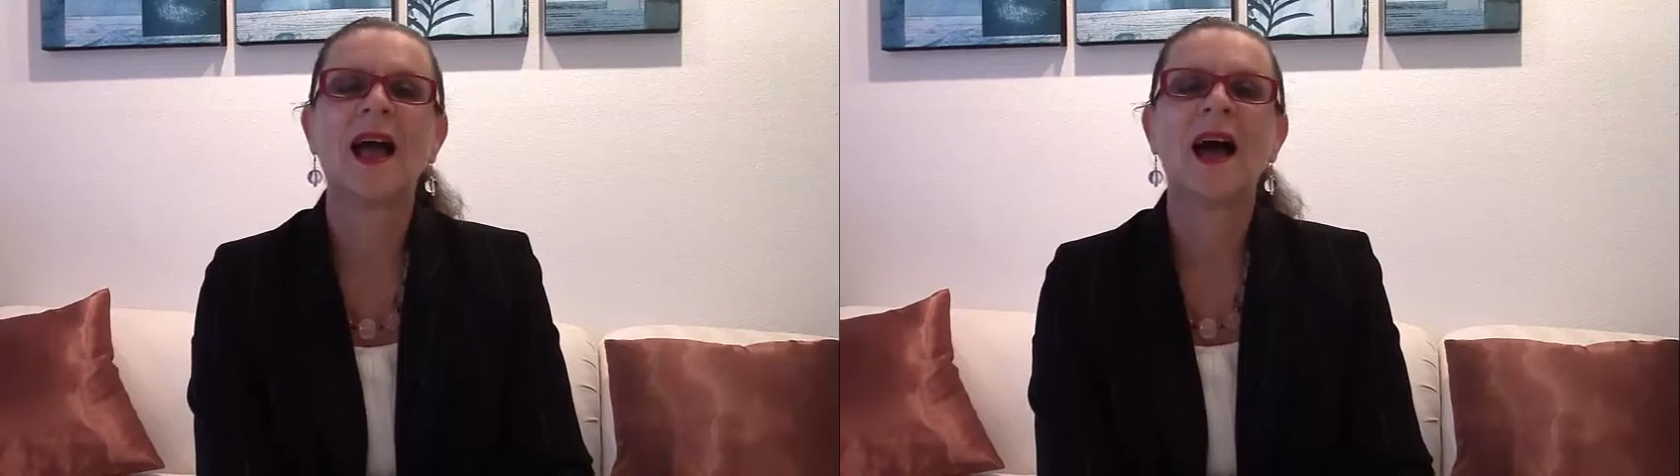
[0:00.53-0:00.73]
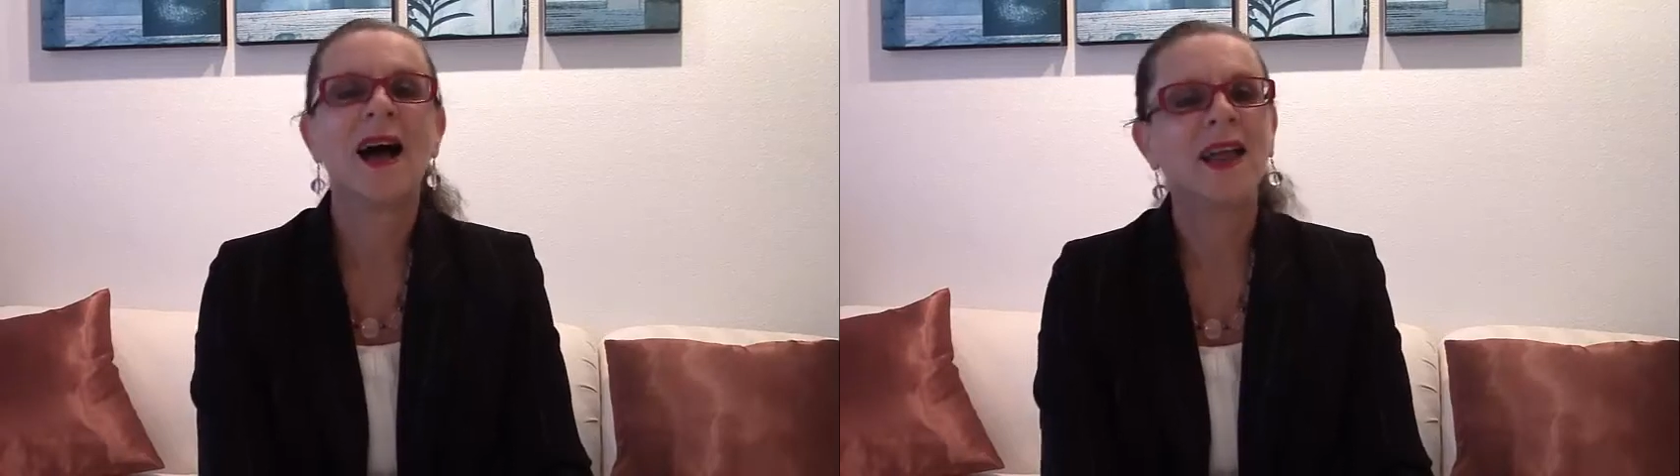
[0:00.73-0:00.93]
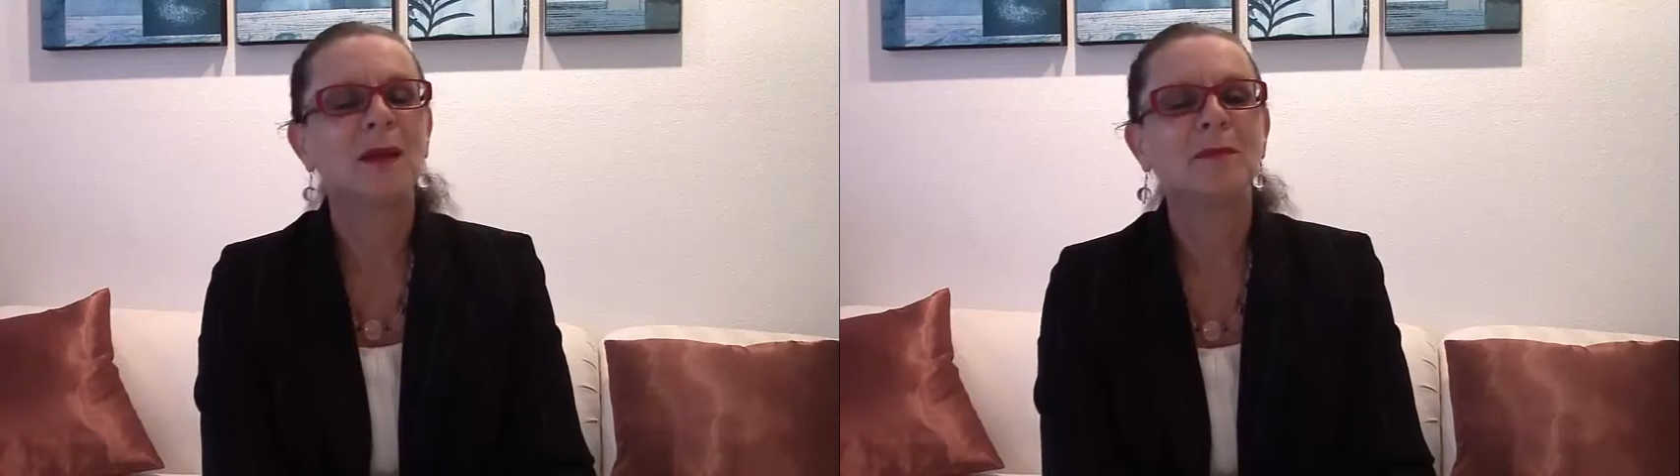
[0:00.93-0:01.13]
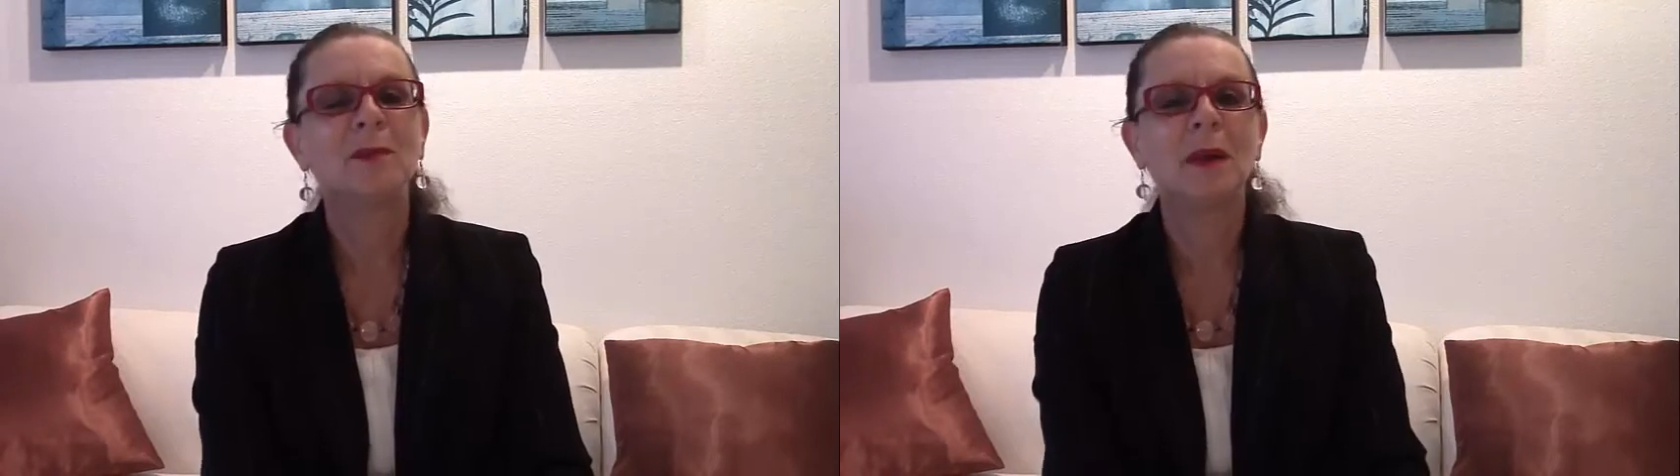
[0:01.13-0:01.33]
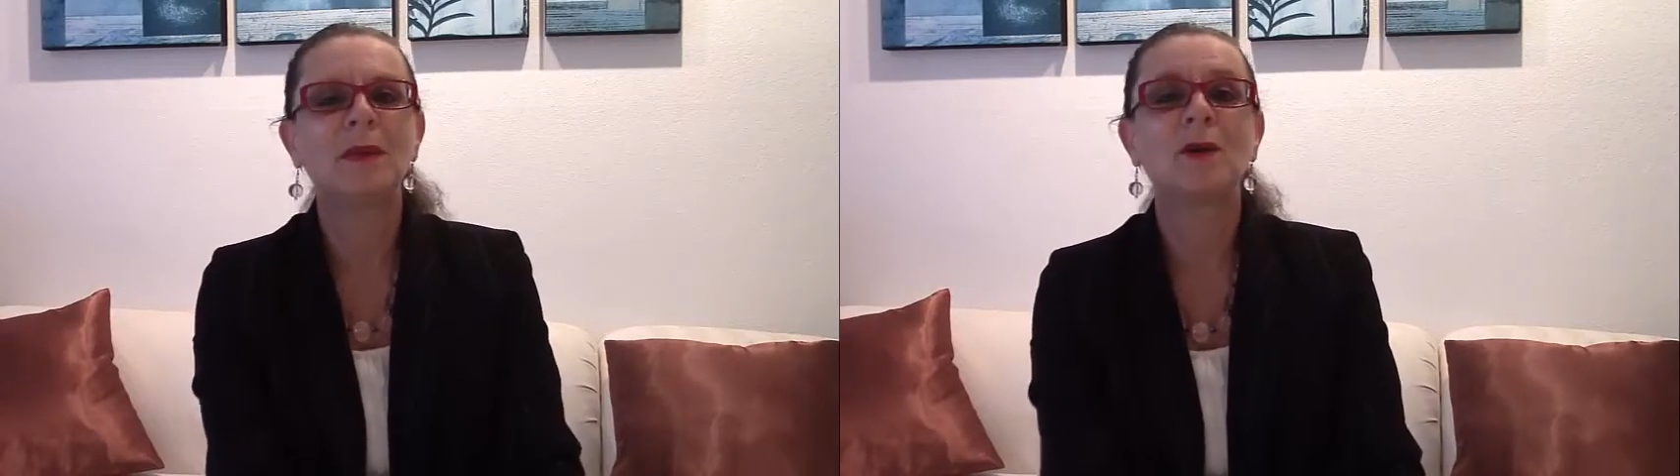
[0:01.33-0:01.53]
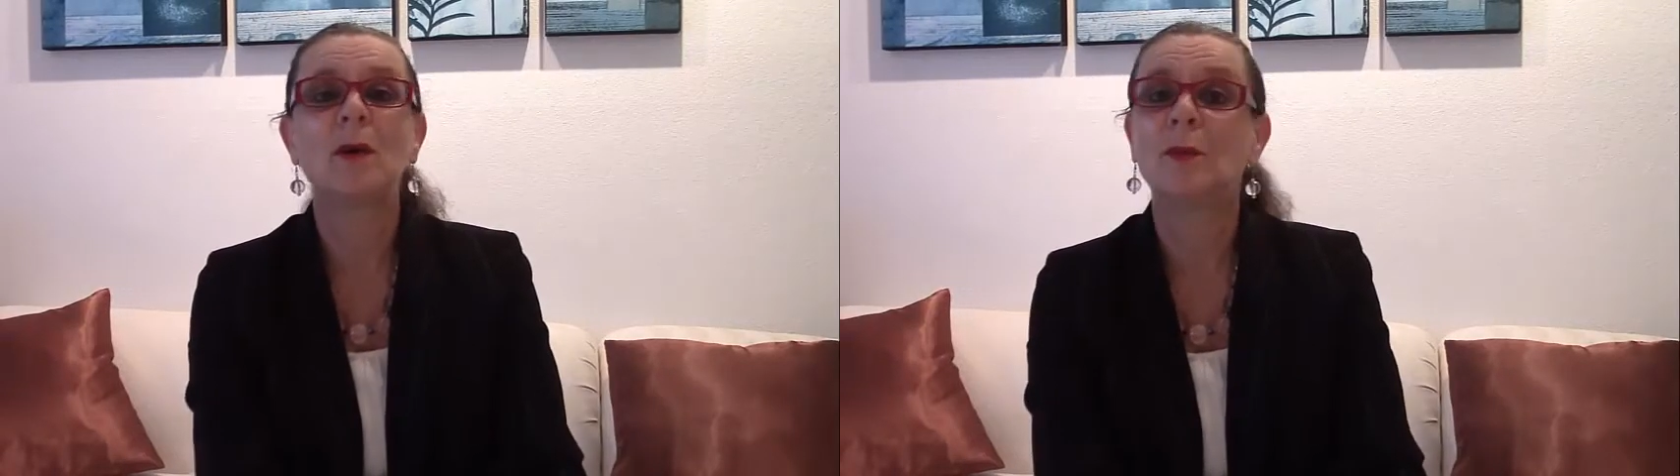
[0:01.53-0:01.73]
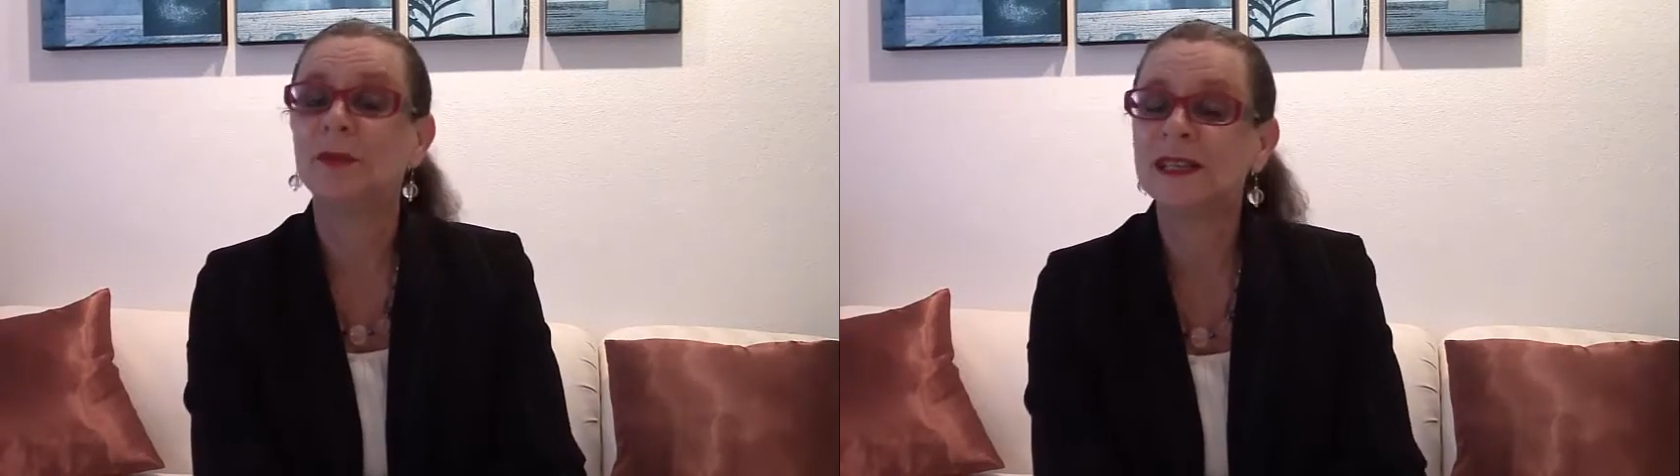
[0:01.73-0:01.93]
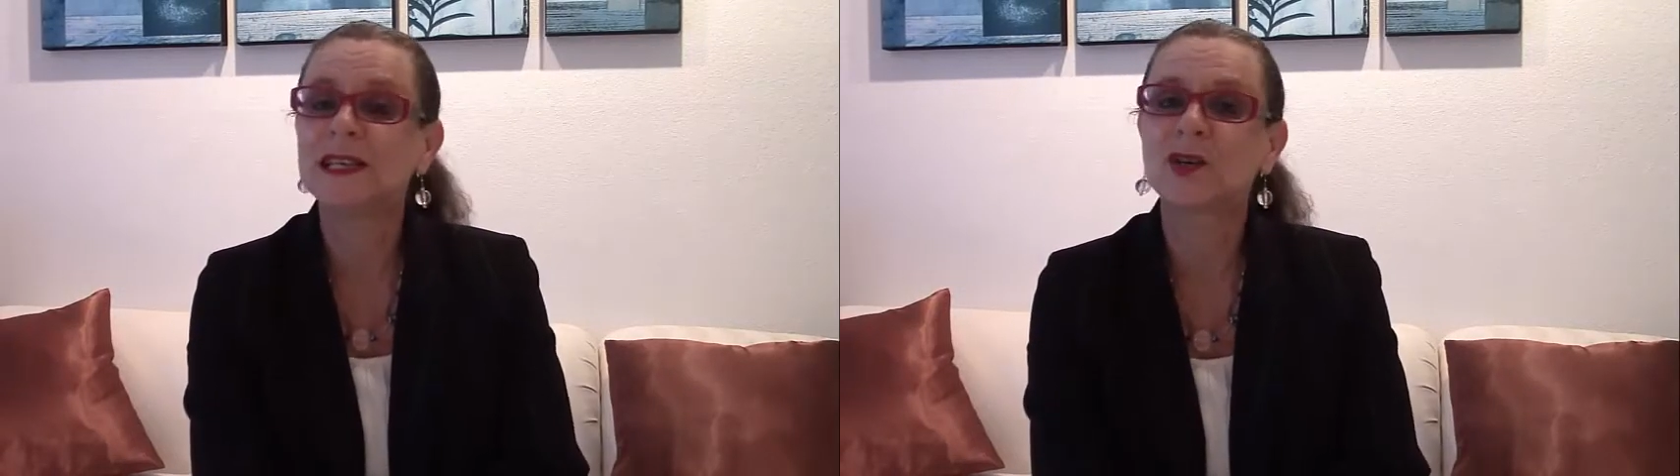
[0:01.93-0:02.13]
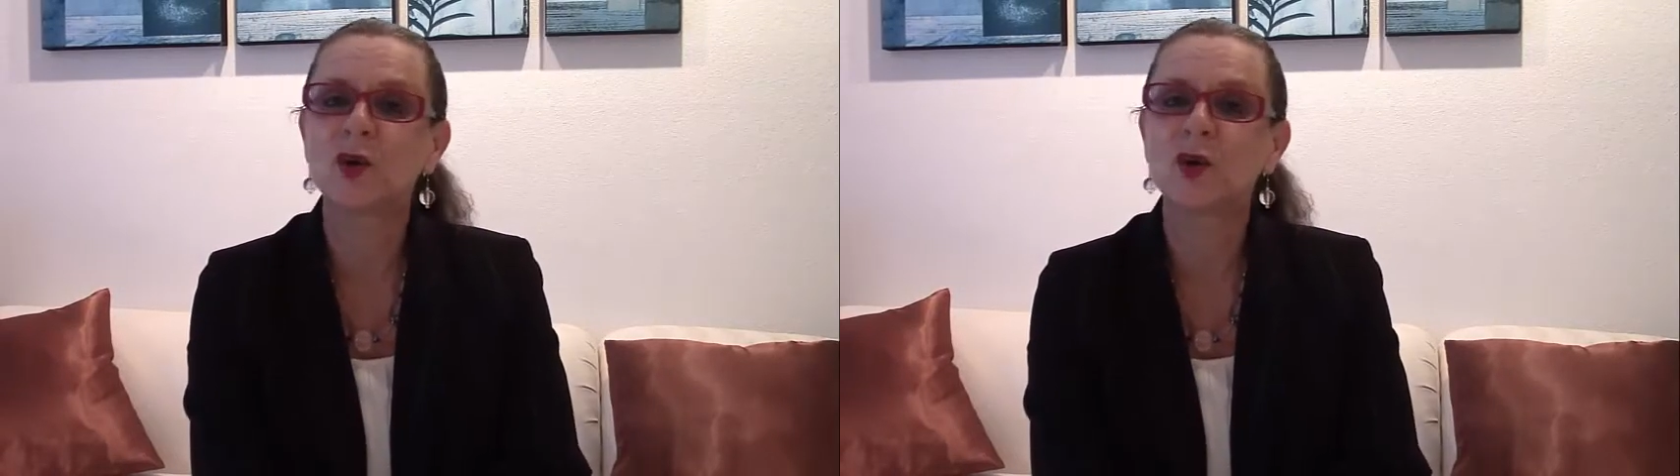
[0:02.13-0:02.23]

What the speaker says: Hi, I'm Biba Pedron, I'm a business